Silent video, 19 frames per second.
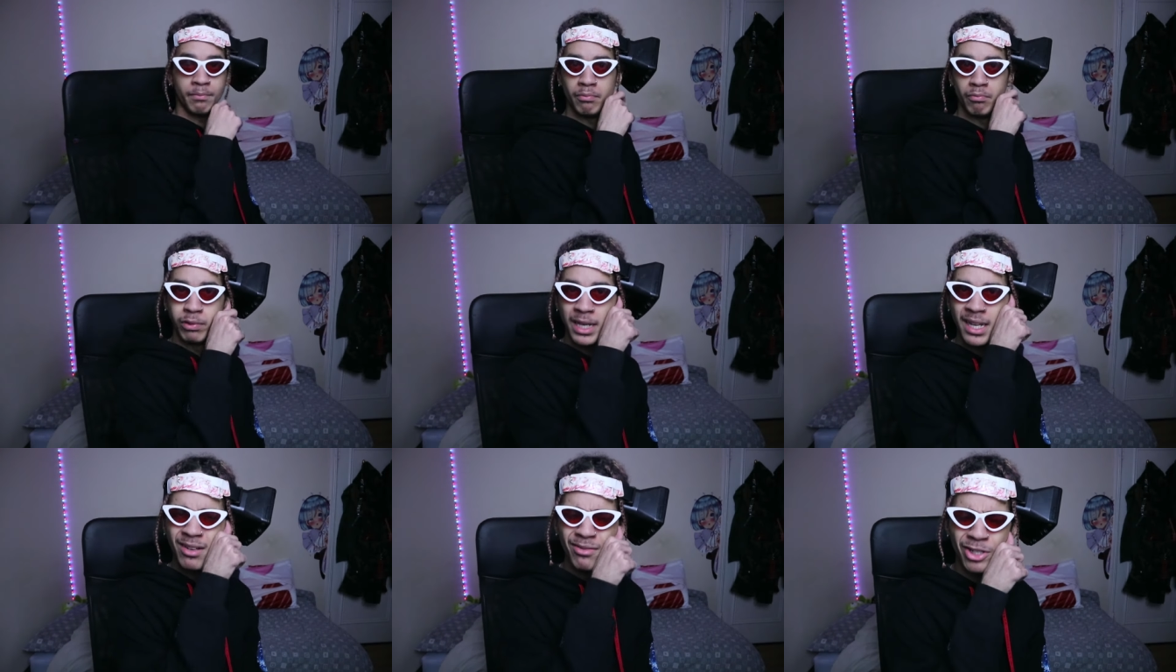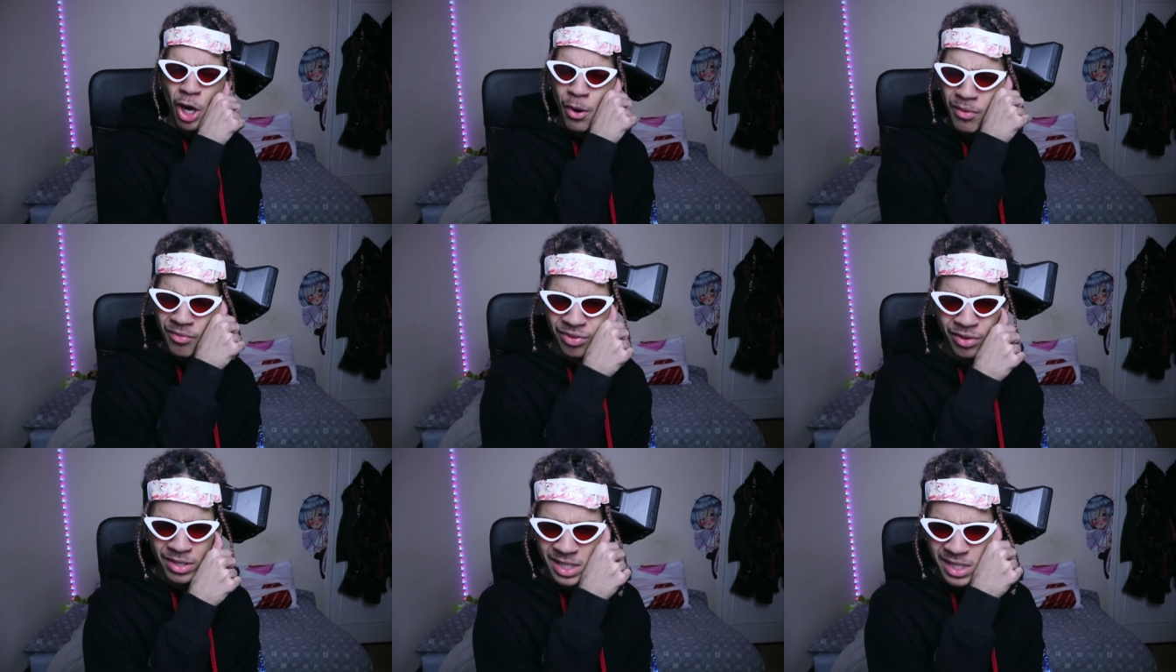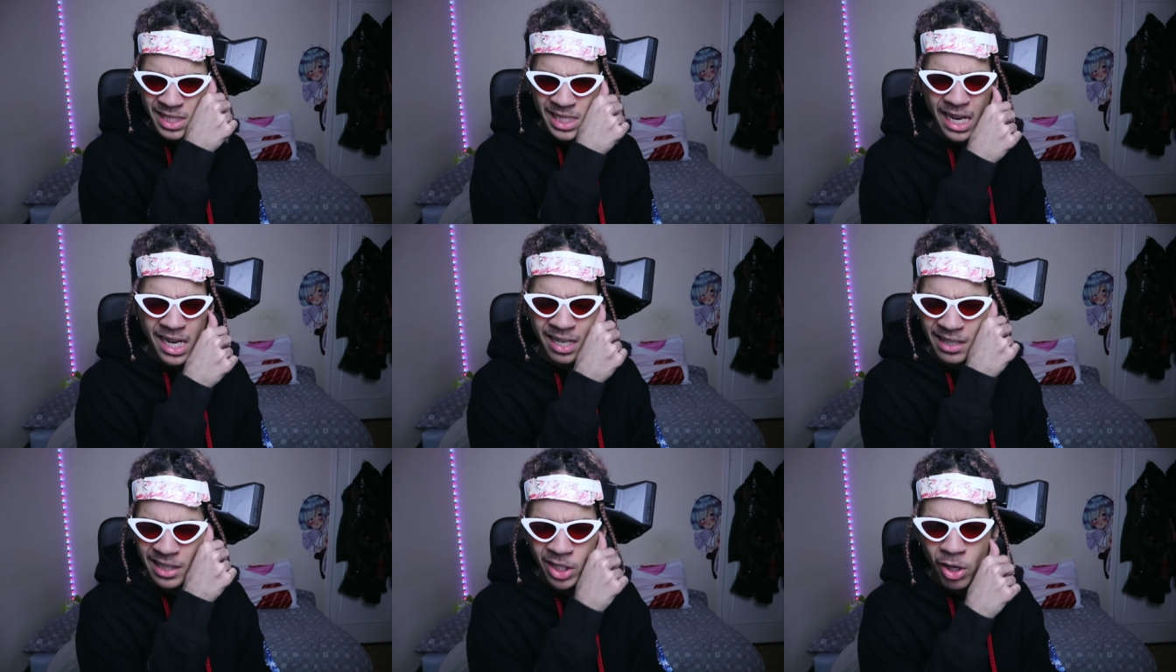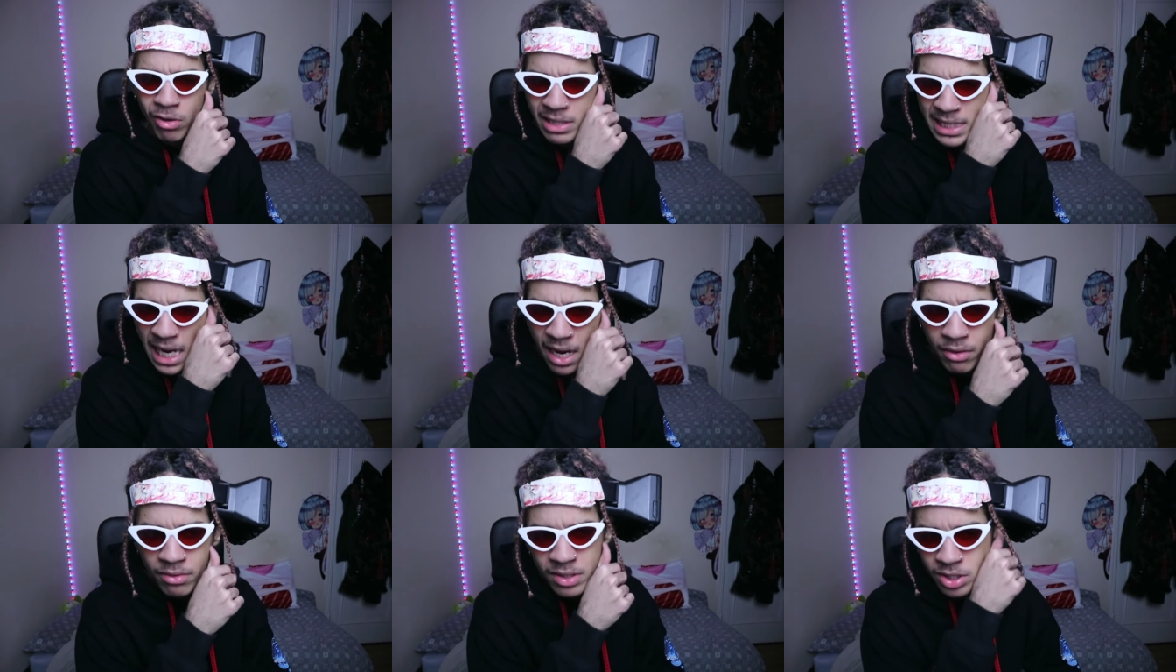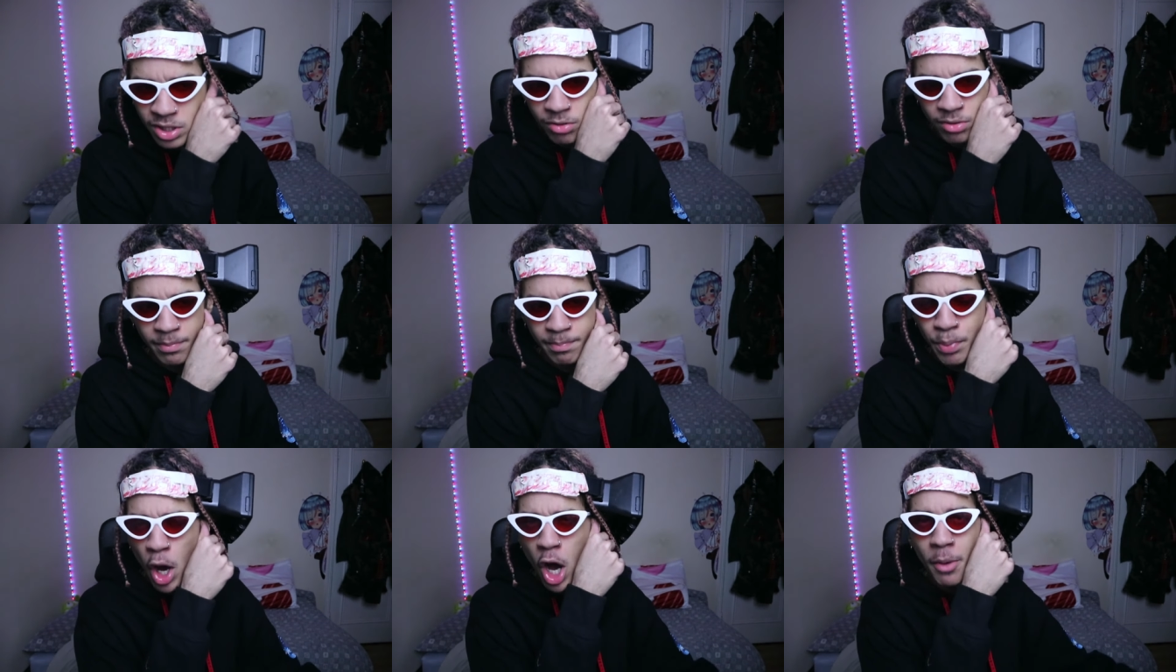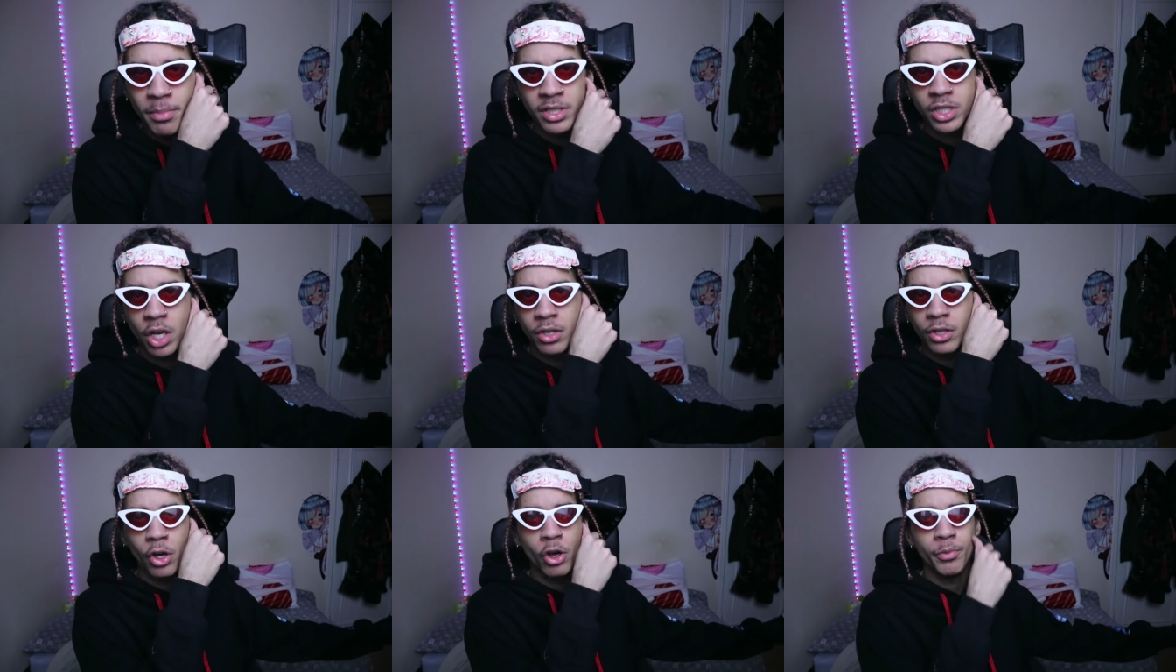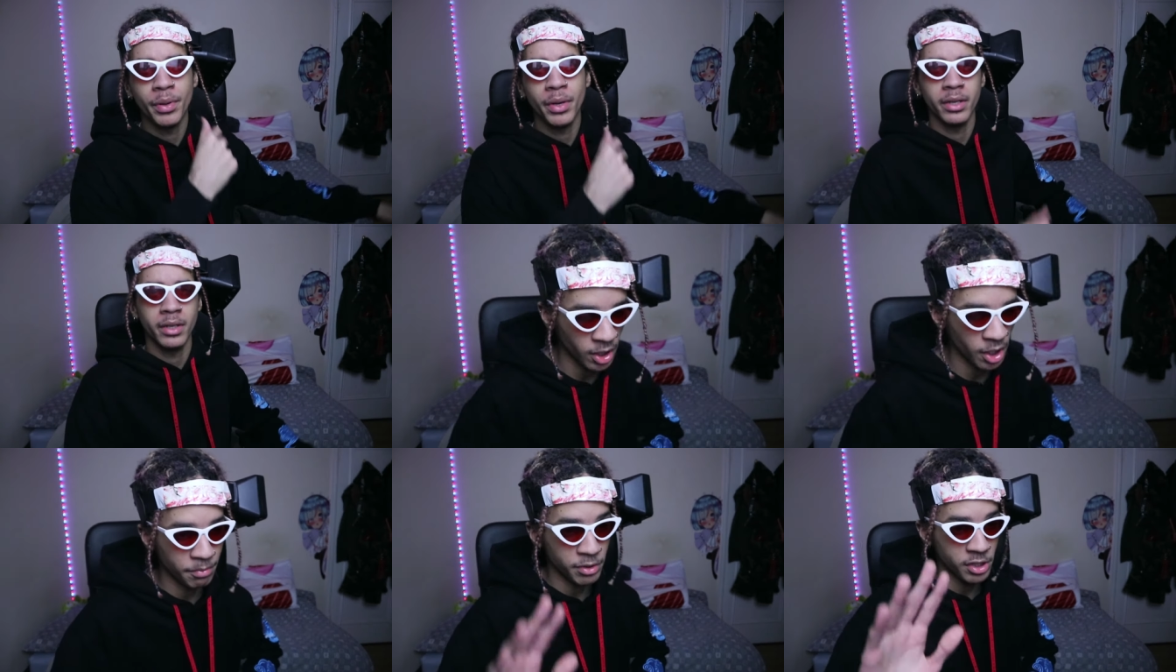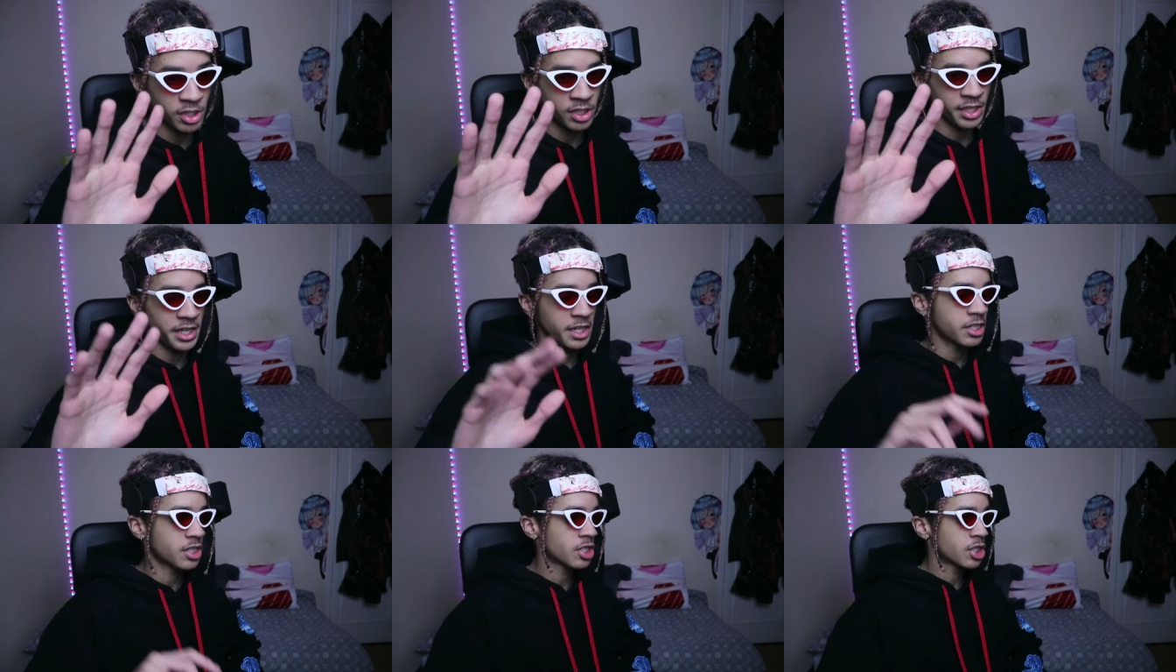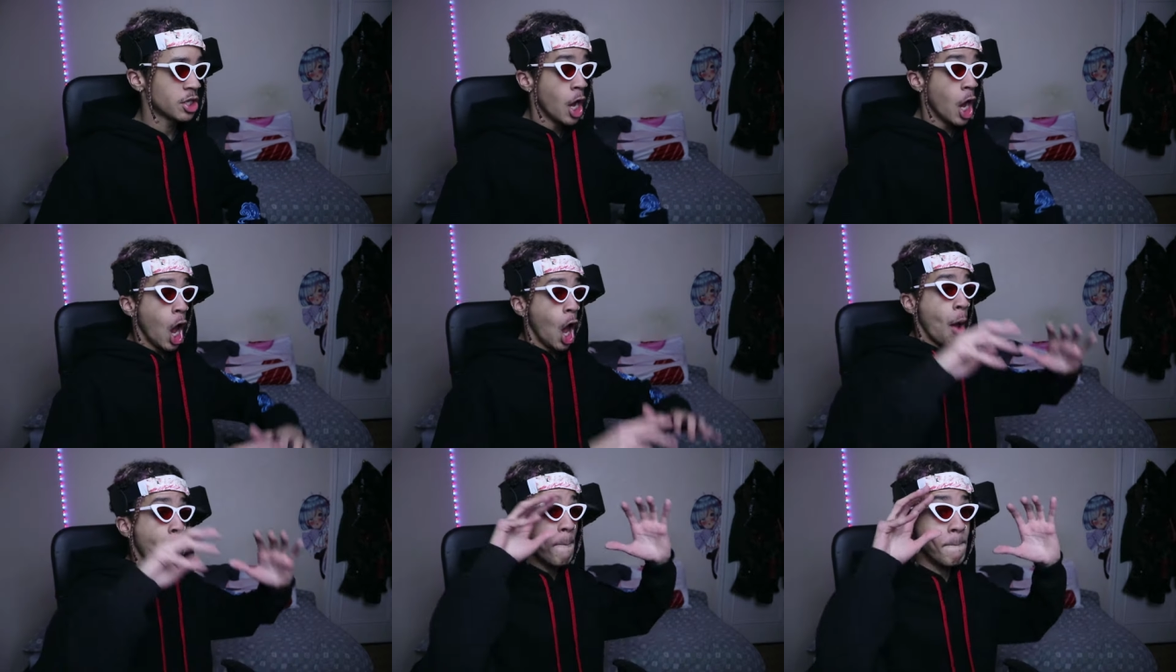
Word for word: we are going for a second lockdown, so the barbers aren't open. Number six.